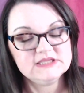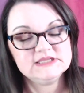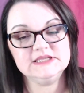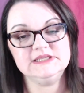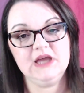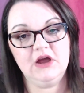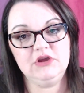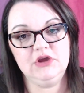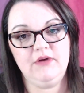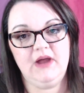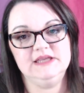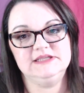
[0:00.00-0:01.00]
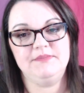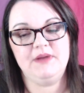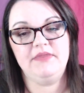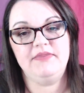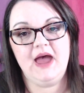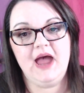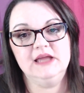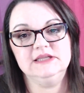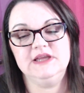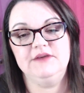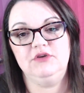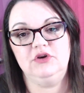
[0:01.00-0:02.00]
tell you guys about that
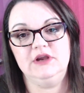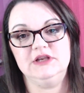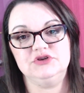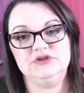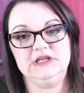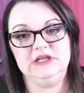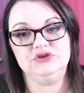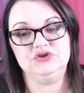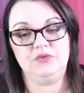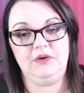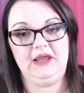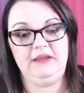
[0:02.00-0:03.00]
if you're interested in joining